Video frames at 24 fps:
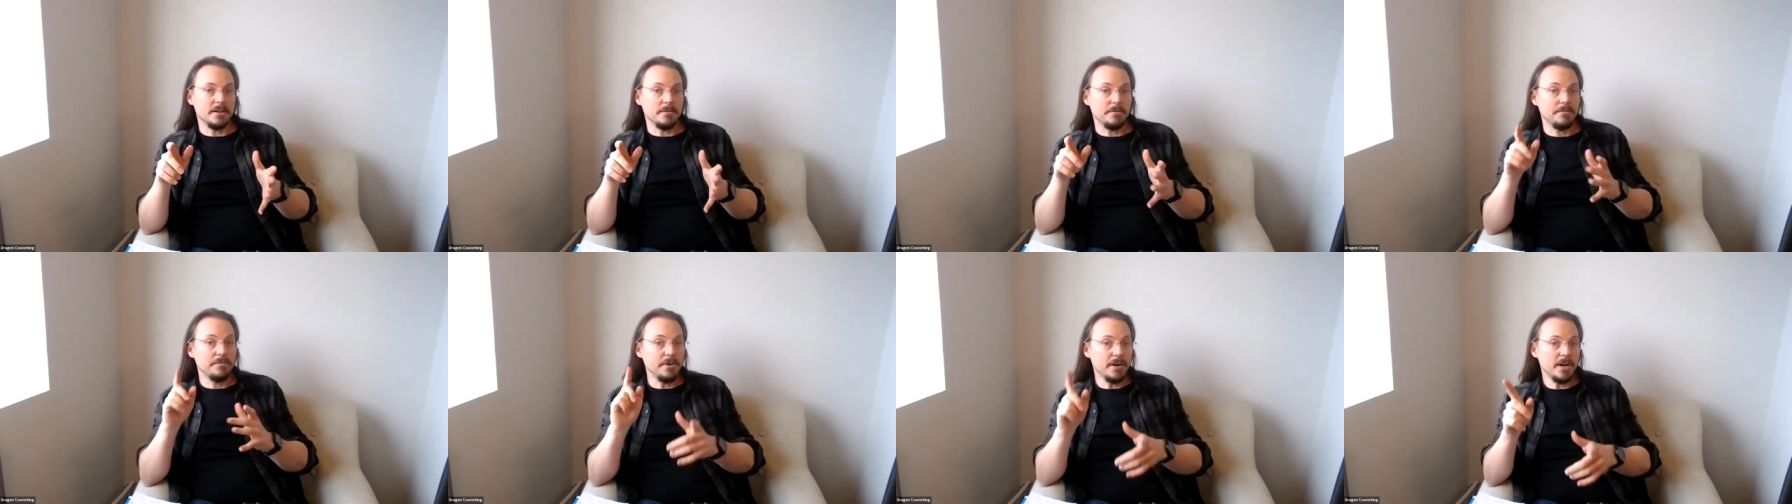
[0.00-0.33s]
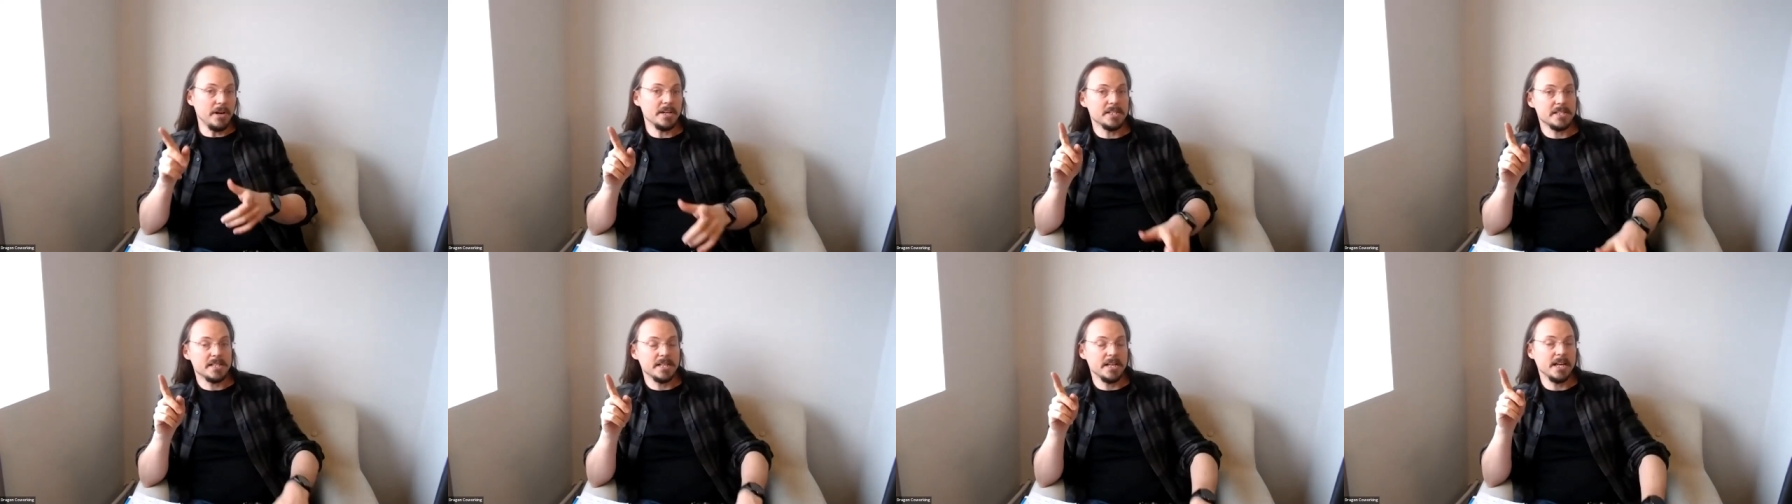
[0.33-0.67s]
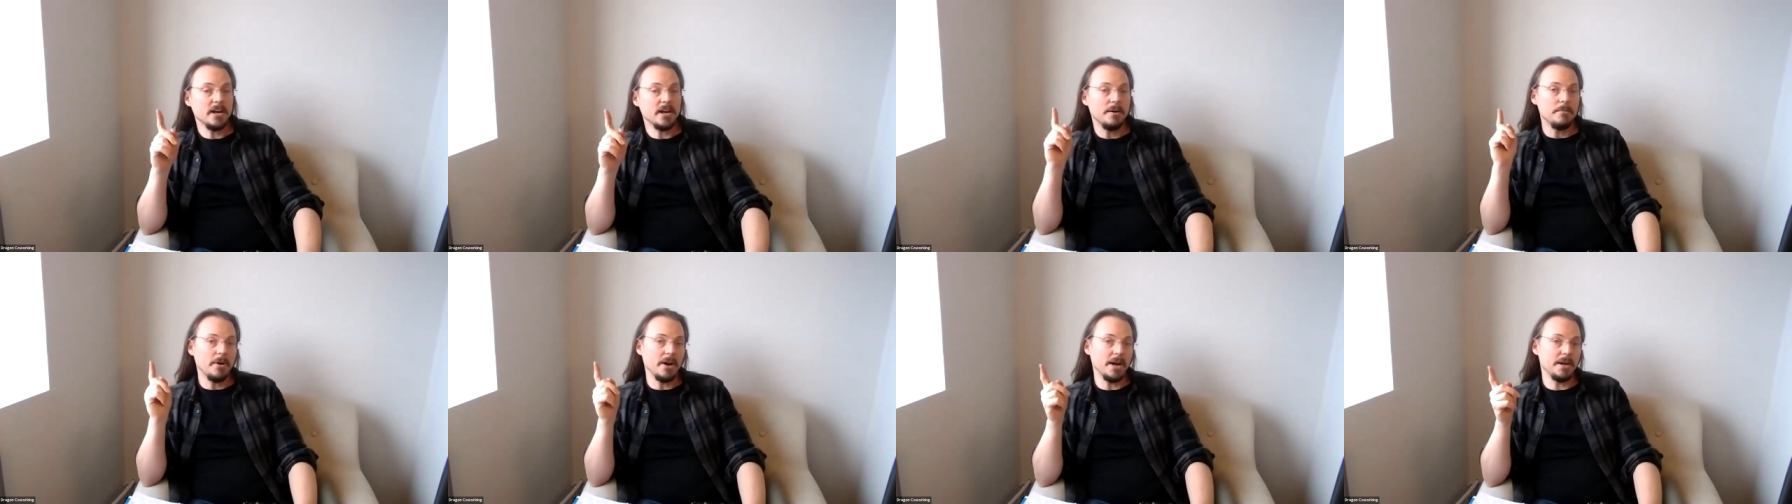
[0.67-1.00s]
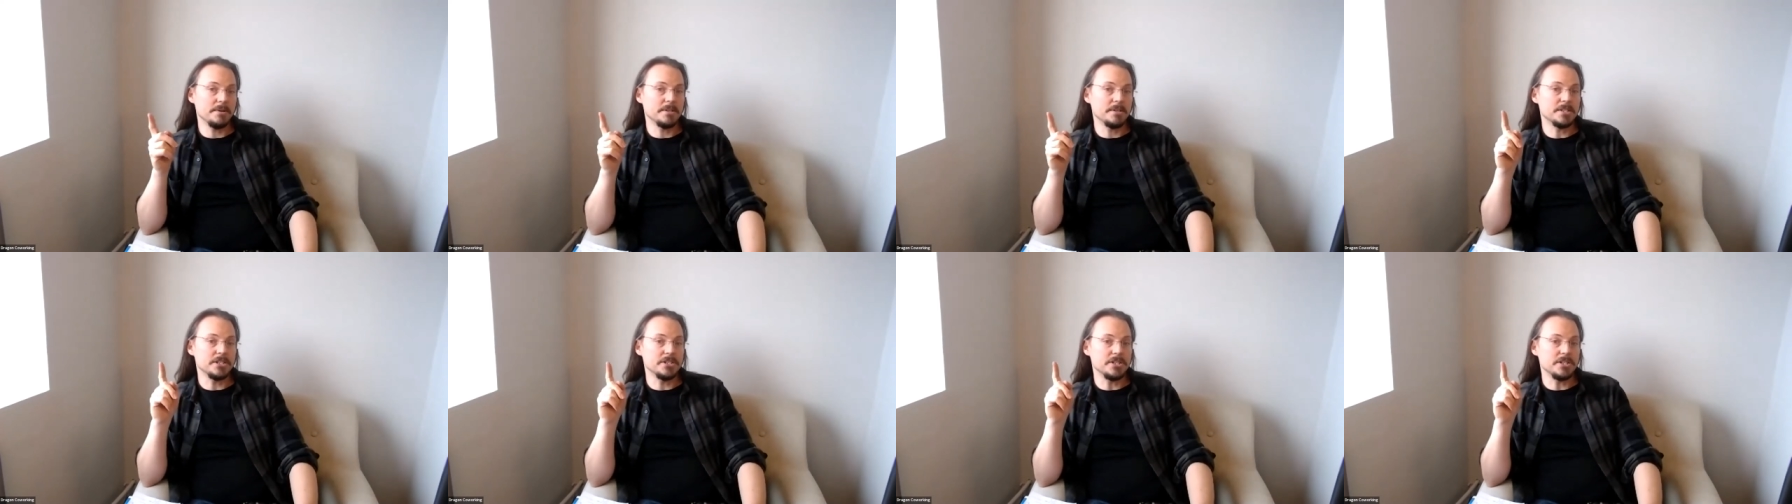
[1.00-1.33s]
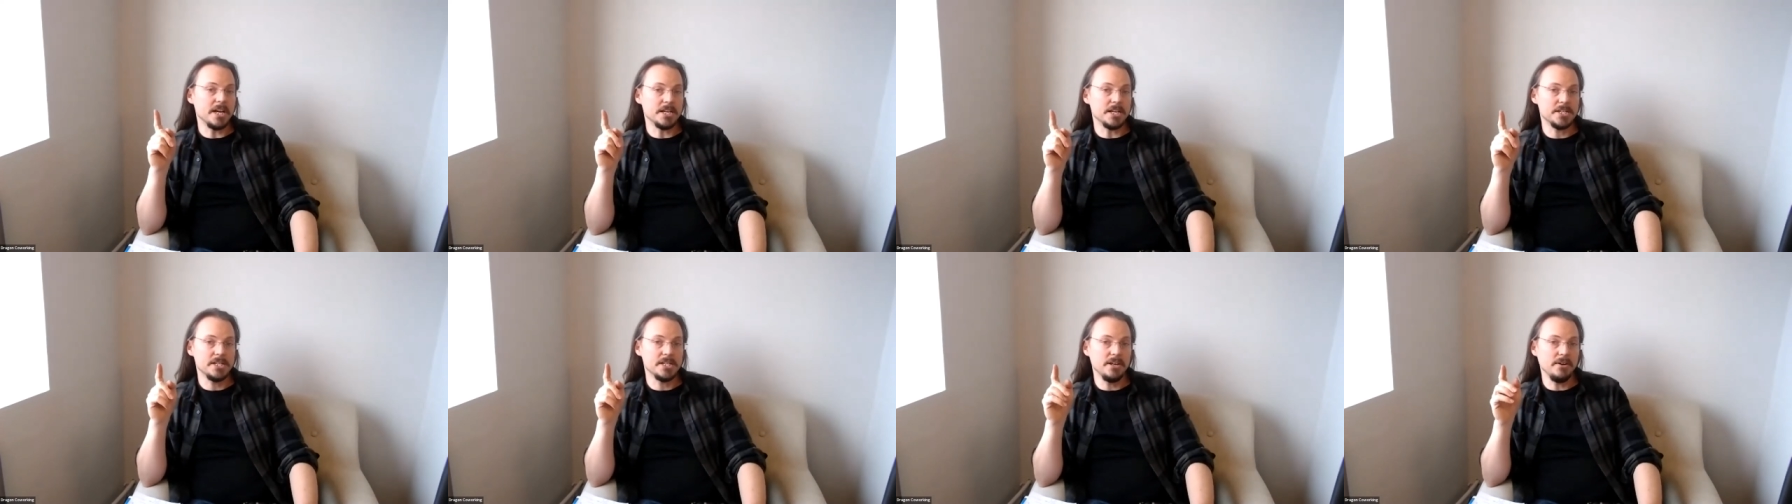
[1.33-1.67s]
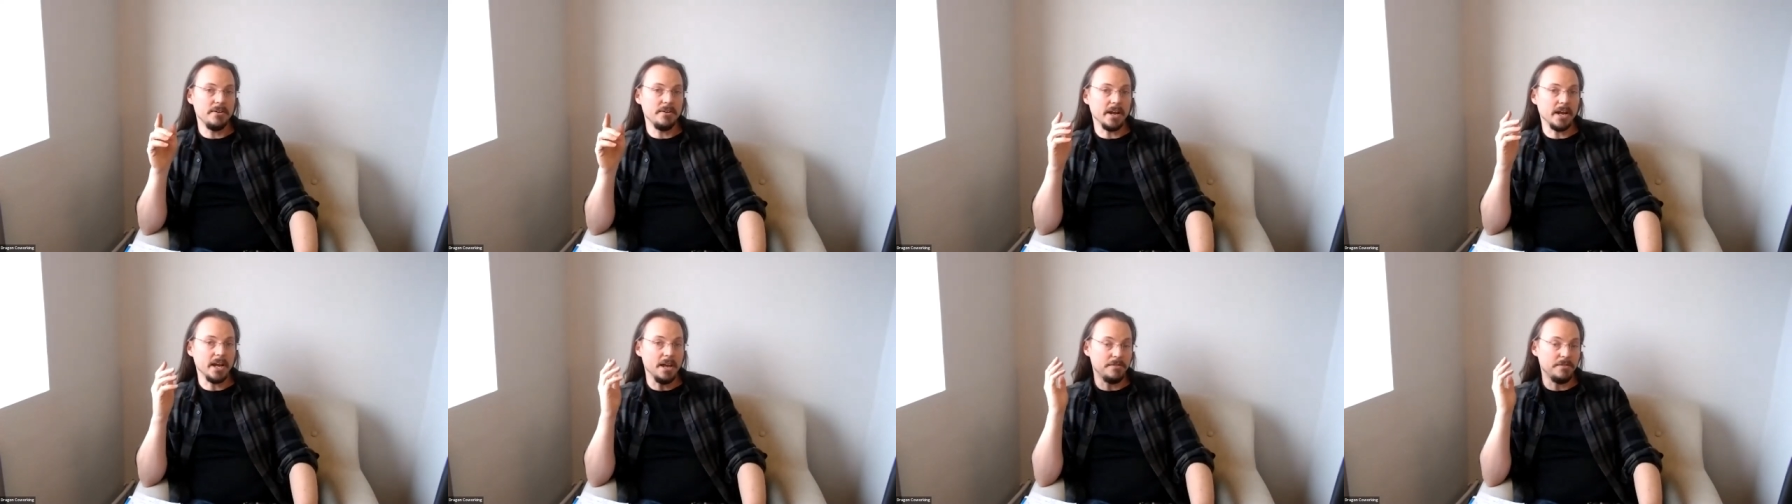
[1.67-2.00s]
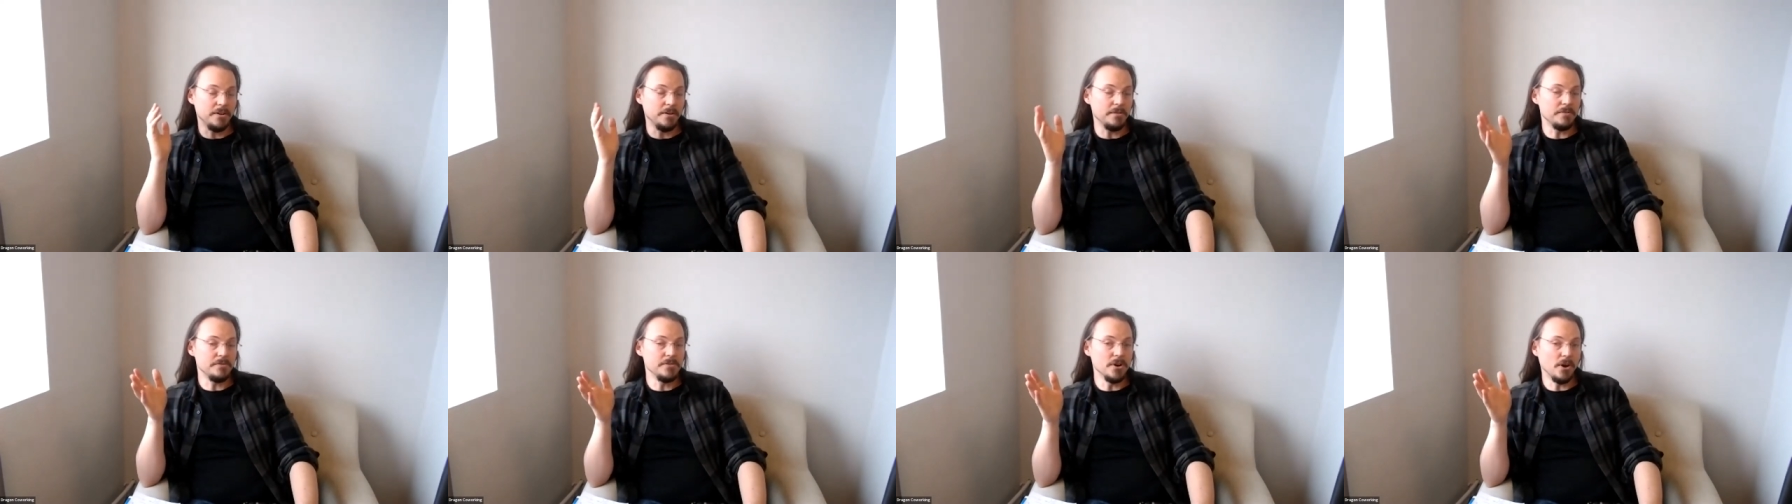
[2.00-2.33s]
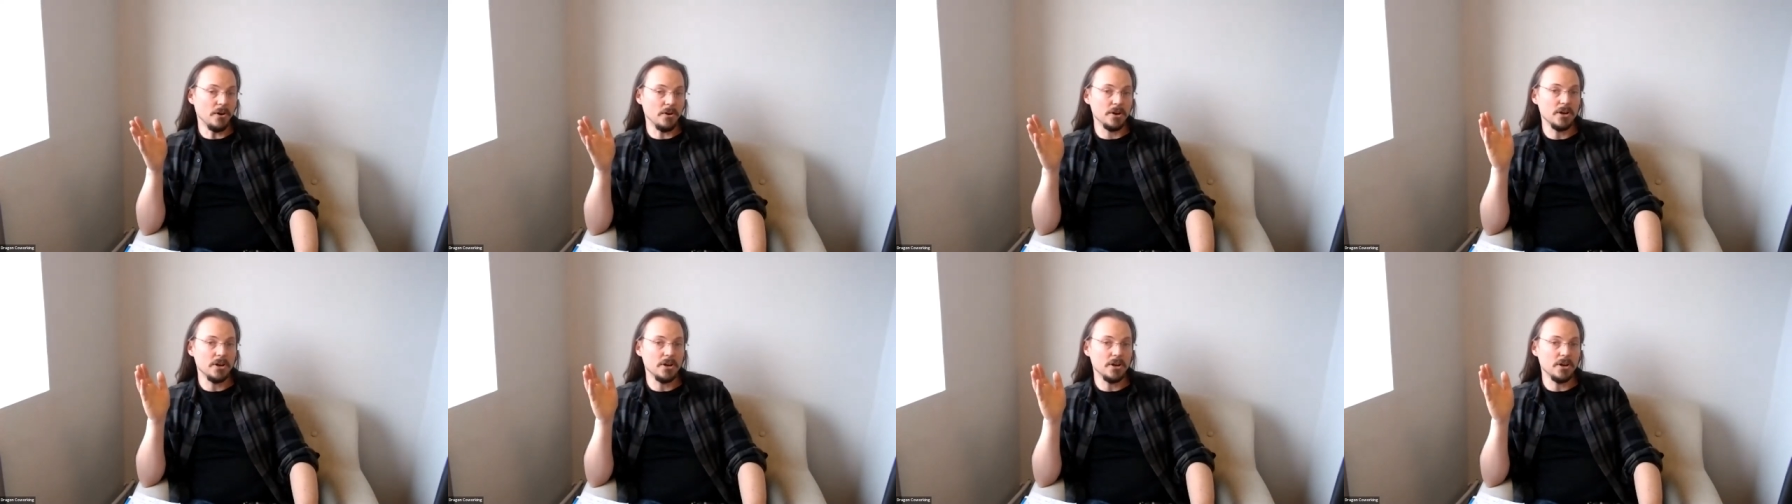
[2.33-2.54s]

The first thing I might suggest doing if you've not